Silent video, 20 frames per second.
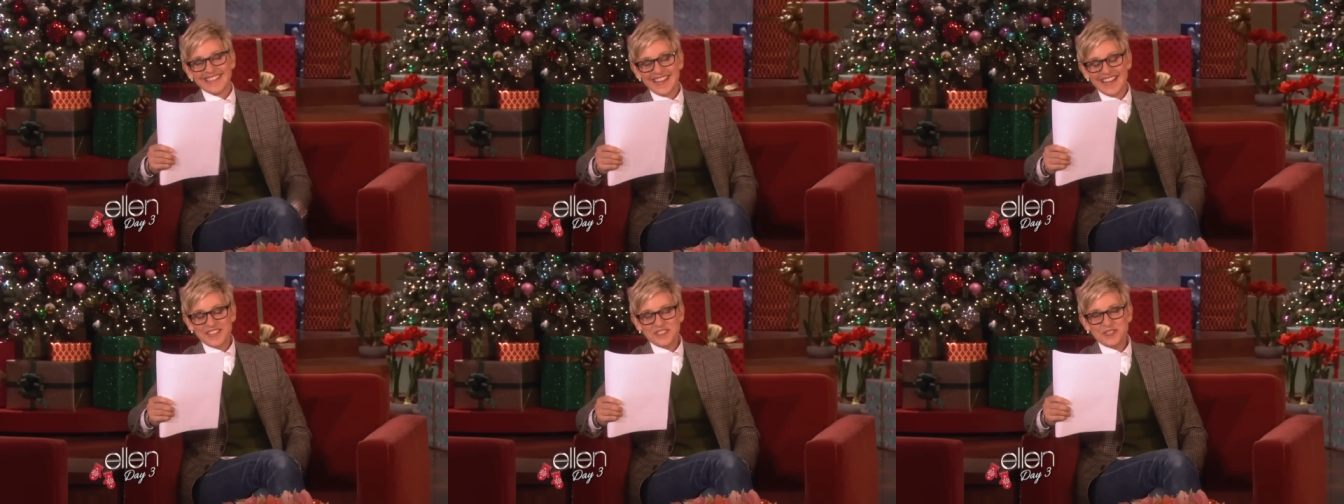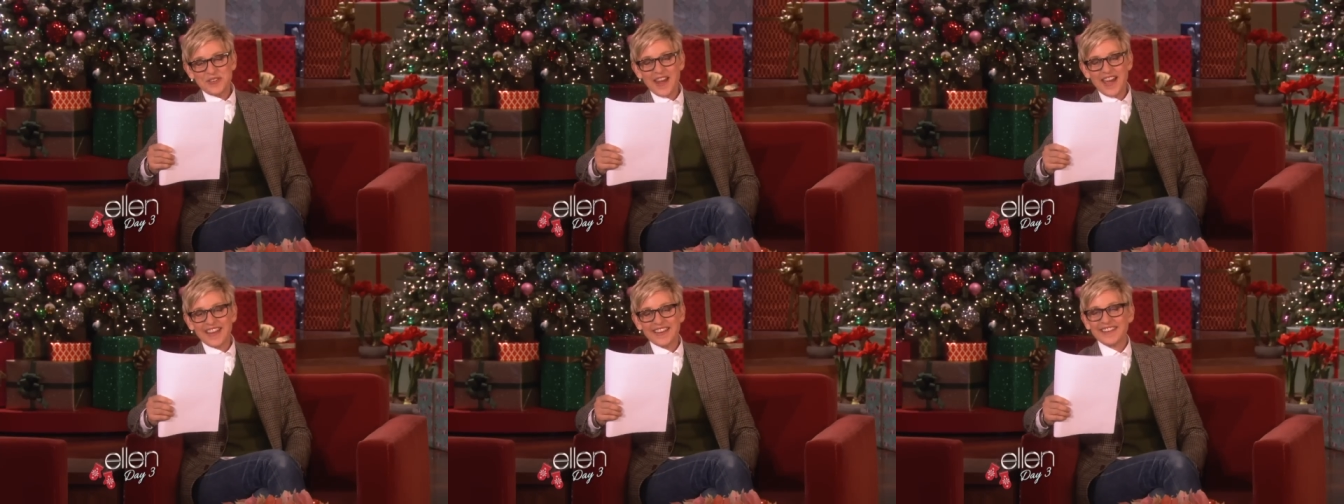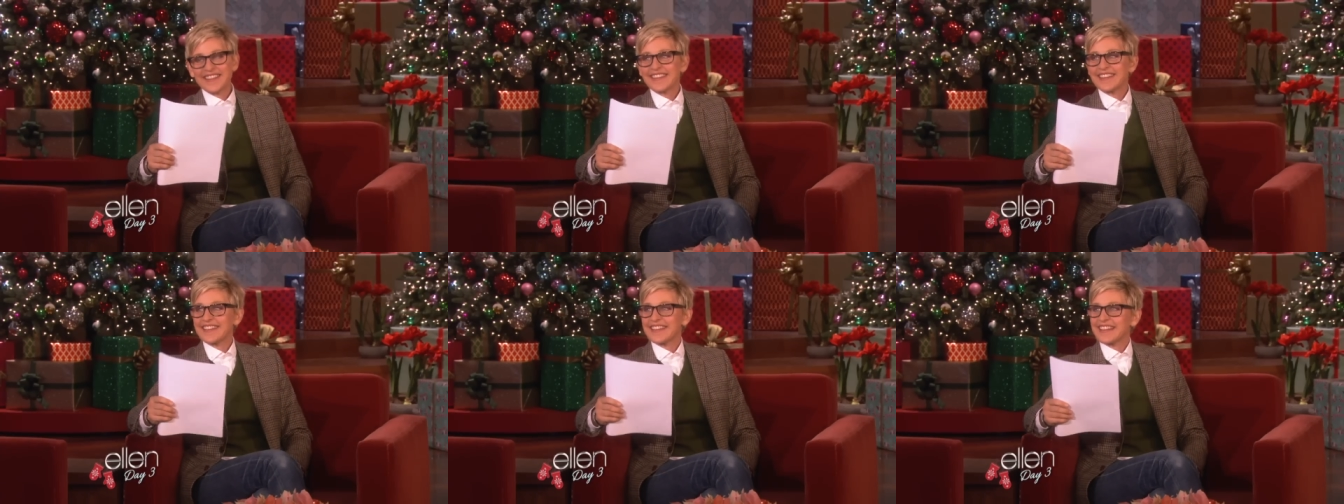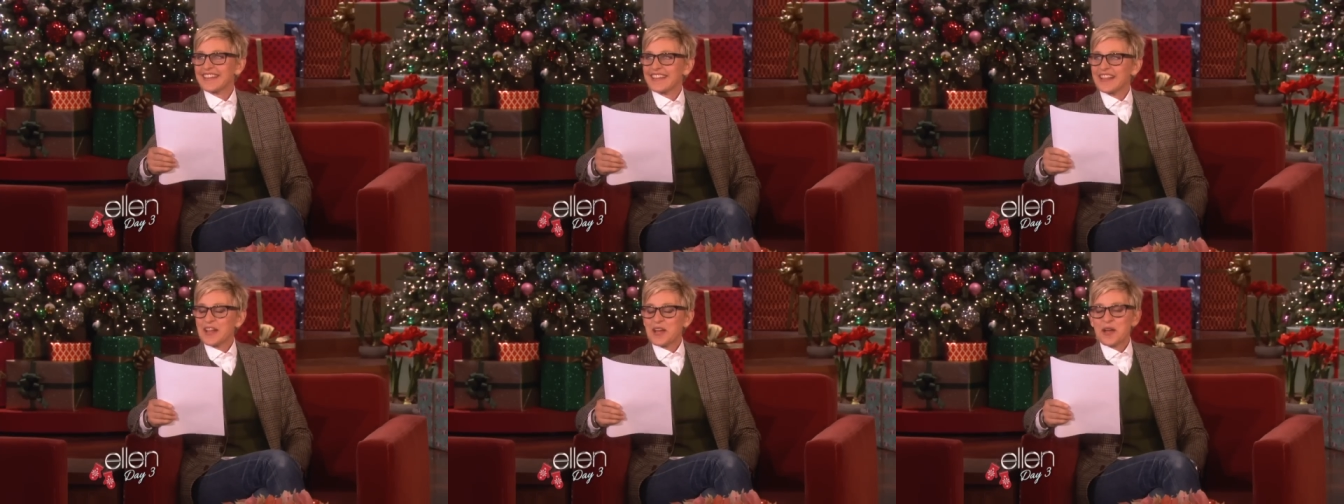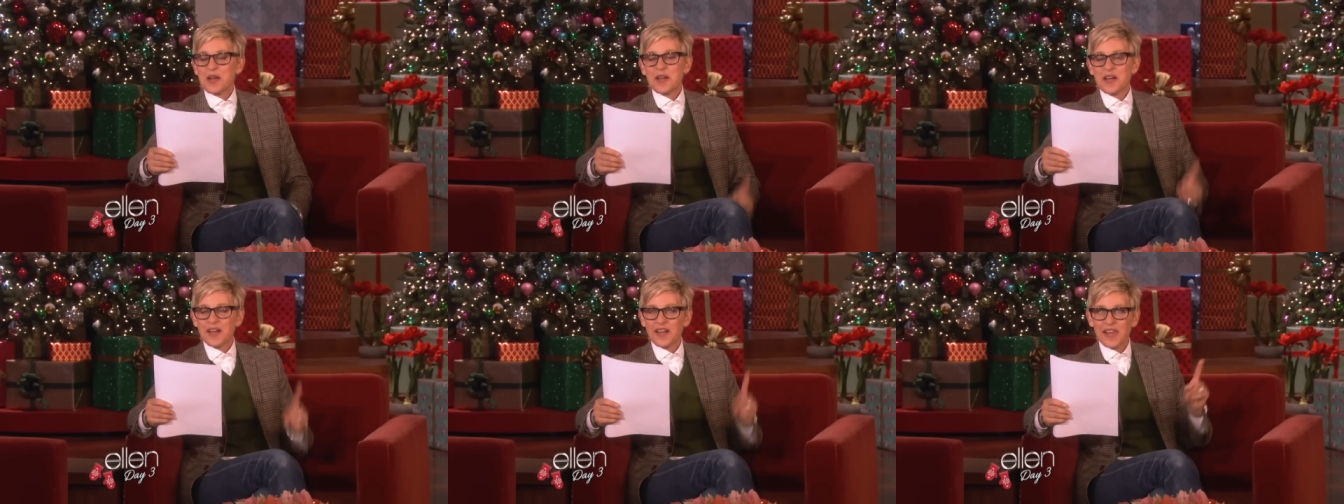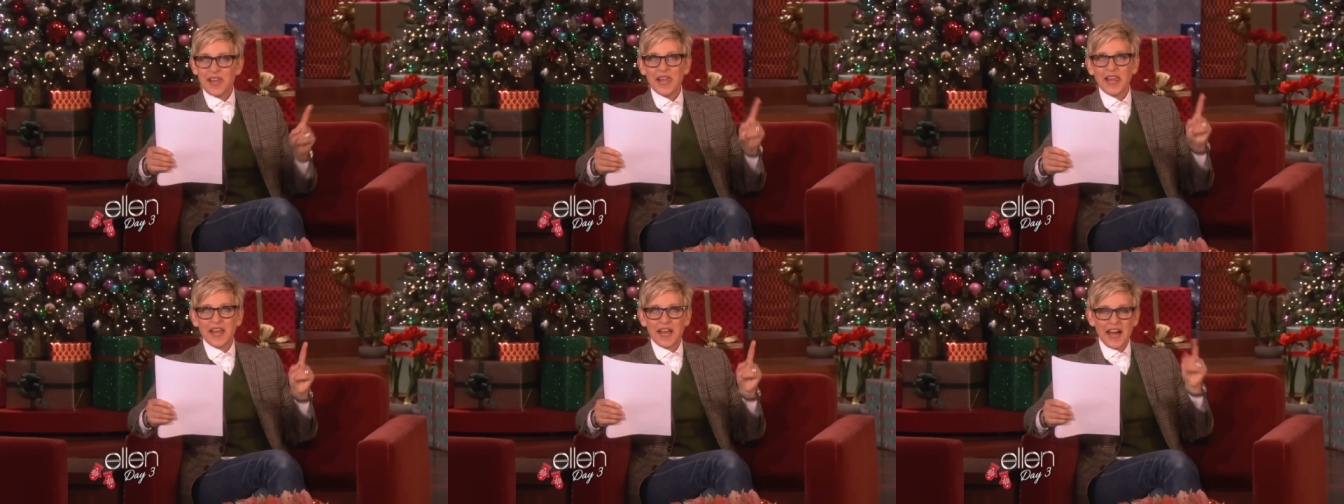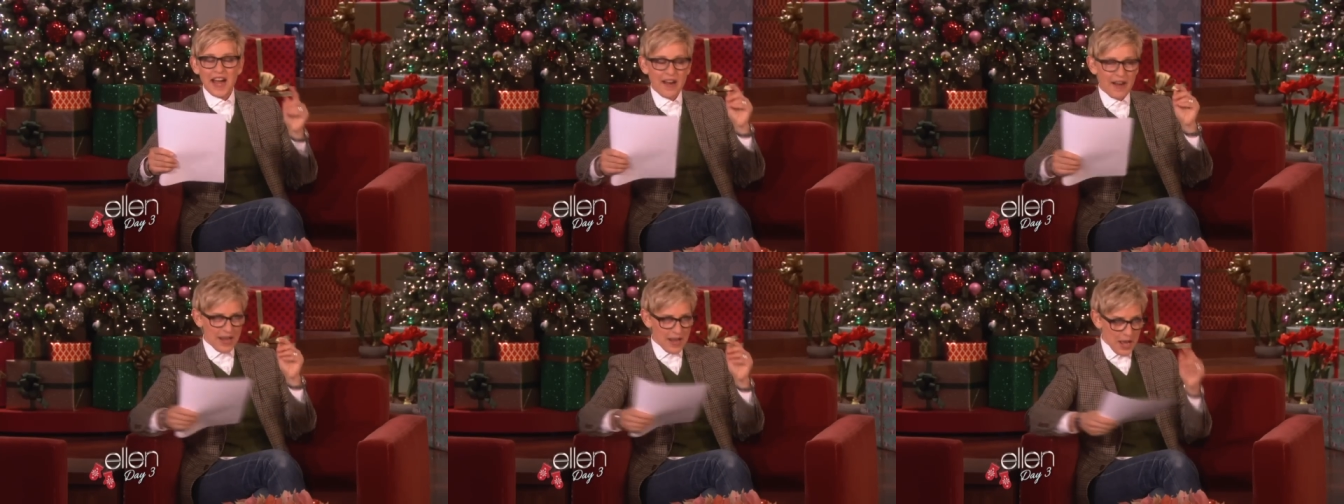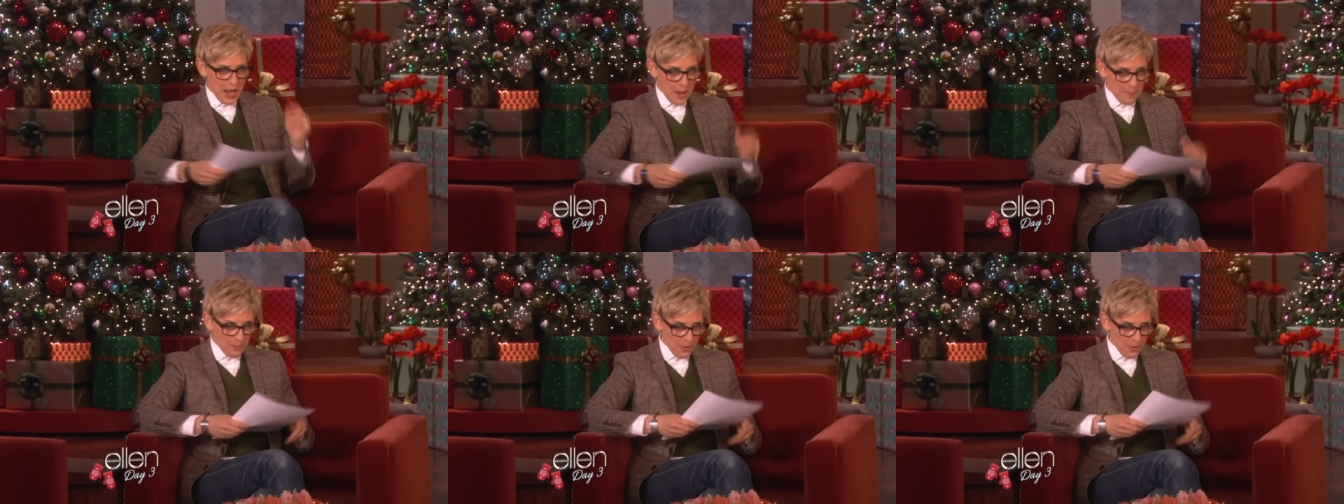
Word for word: That's right. All right.